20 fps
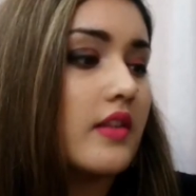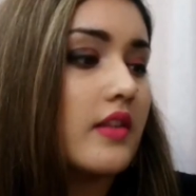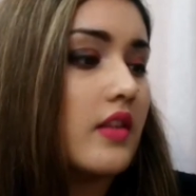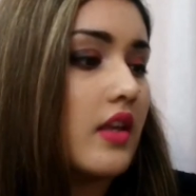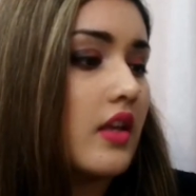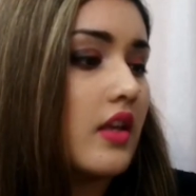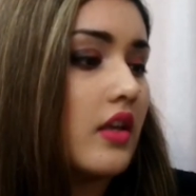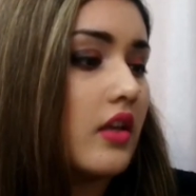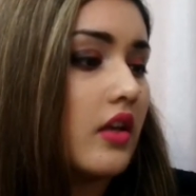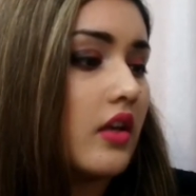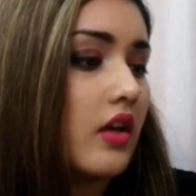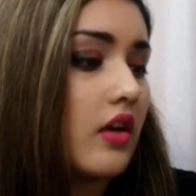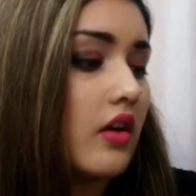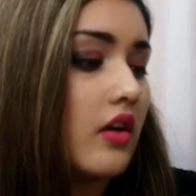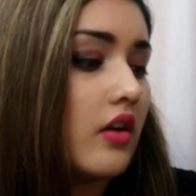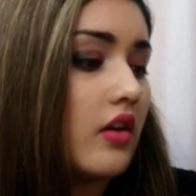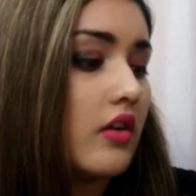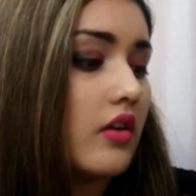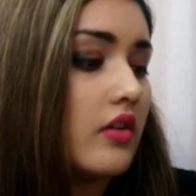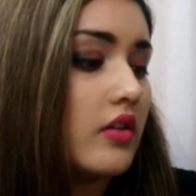think,
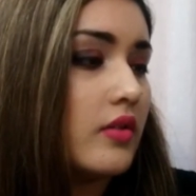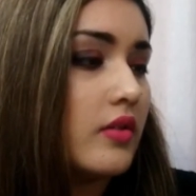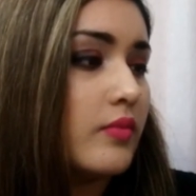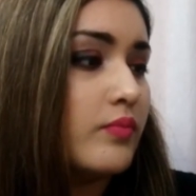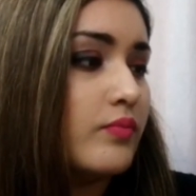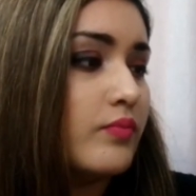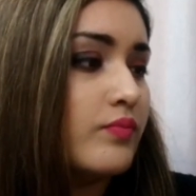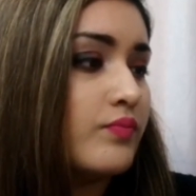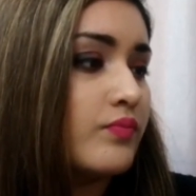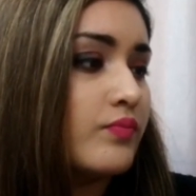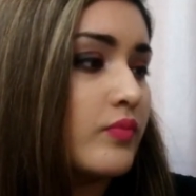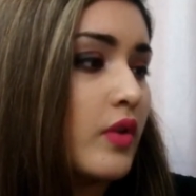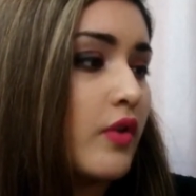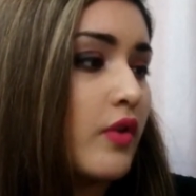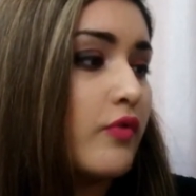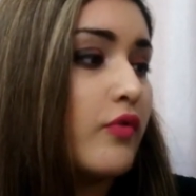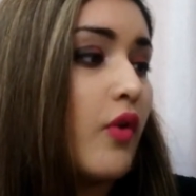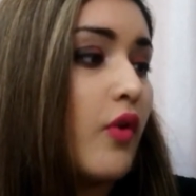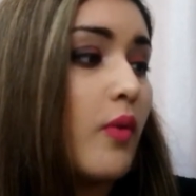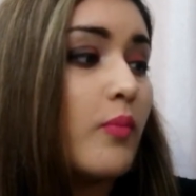
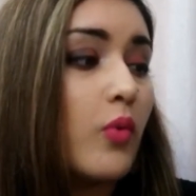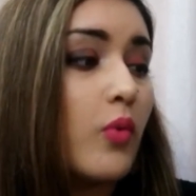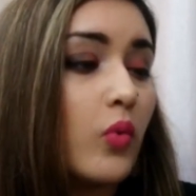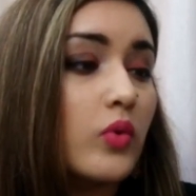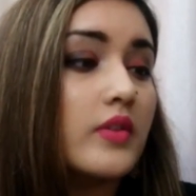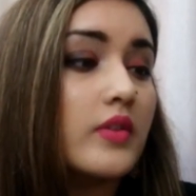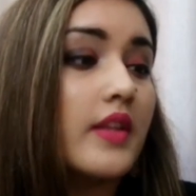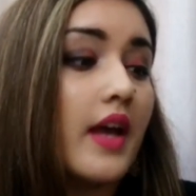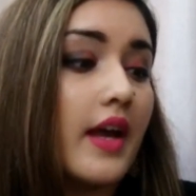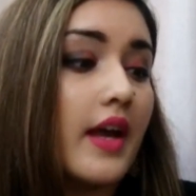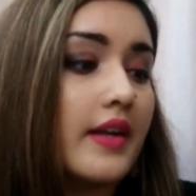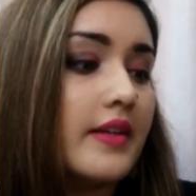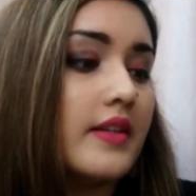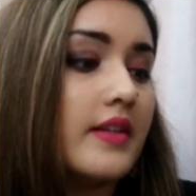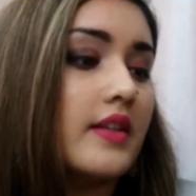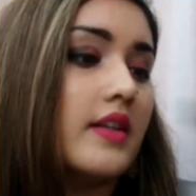for more than